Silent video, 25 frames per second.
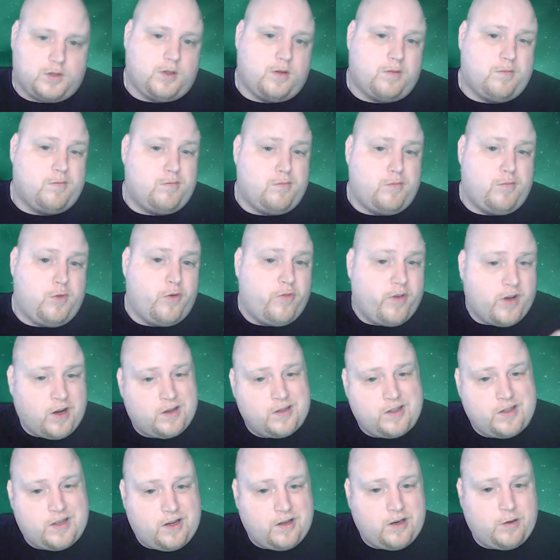Moving on
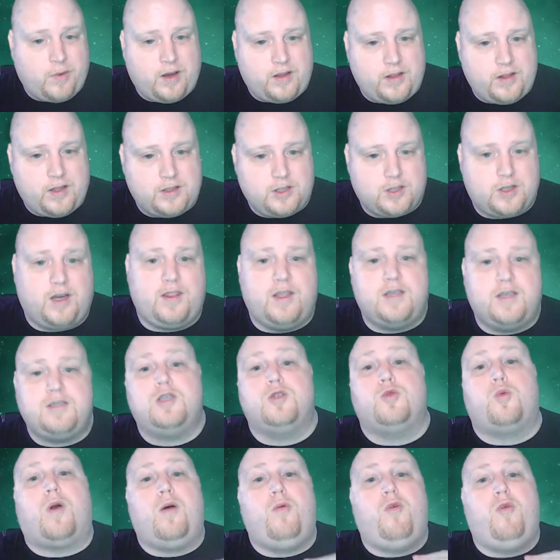down to my elite slot, this is
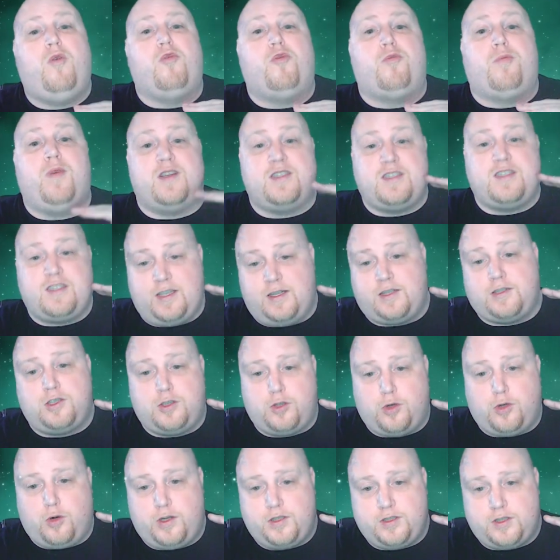where I went with my 6
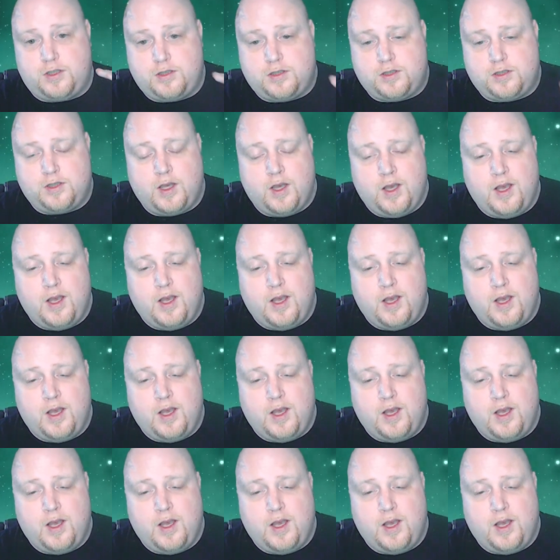choices.